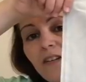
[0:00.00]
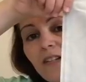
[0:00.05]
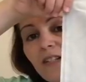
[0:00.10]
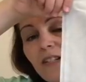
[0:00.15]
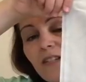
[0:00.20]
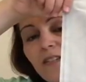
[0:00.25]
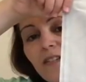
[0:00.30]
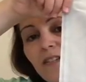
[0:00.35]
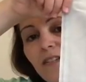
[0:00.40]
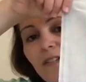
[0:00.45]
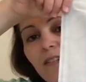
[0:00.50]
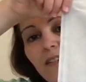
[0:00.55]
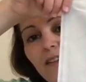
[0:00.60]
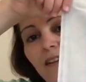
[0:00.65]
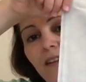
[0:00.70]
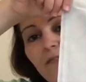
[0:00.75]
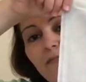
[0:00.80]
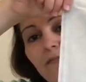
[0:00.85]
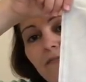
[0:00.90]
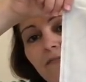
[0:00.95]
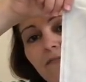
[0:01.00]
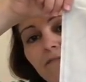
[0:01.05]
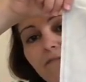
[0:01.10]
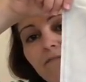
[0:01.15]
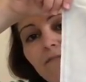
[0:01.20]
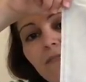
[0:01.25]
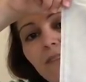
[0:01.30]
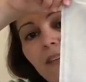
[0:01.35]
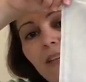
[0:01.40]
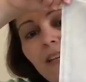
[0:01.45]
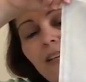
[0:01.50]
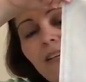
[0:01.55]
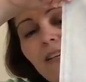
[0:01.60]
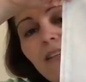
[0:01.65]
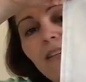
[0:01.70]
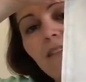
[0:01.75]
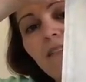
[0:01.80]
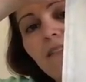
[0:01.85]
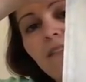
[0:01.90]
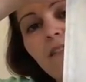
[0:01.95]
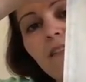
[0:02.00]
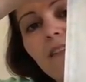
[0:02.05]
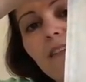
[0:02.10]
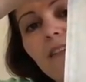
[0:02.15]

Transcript: I just didn't have any